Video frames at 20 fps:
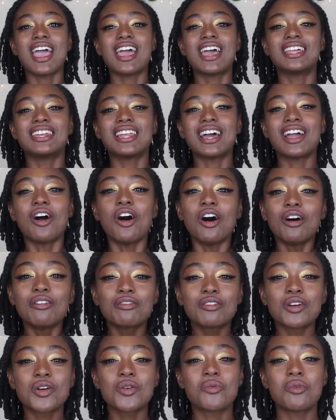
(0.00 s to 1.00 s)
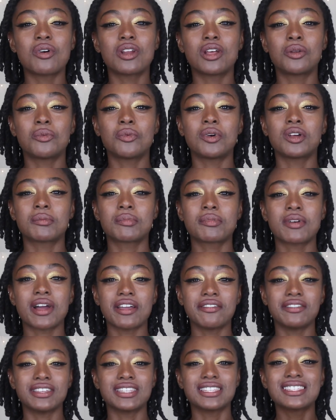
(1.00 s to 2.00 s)
And I offer one-on-one
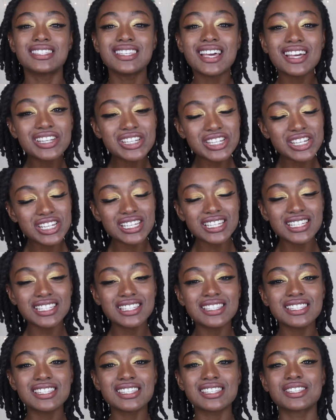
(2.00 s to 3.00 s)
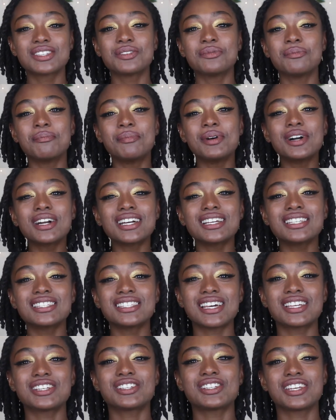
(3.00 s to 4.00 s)
private sessions. To book a
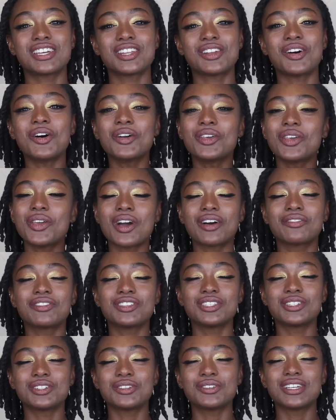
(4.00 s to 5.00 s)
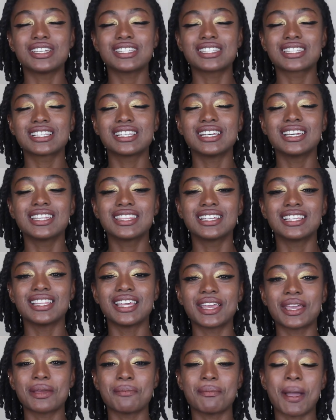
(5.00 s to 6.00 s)
session, all you have to do is click the
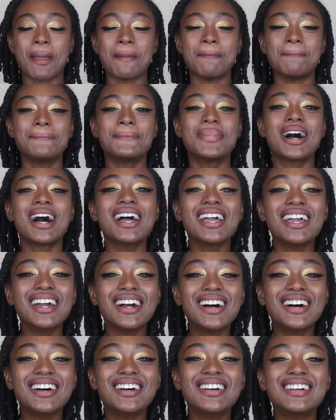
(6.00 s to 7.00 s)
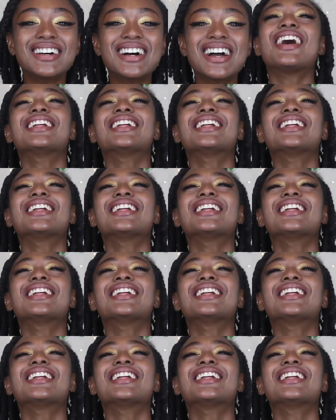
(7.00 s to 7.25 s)
link in my bio.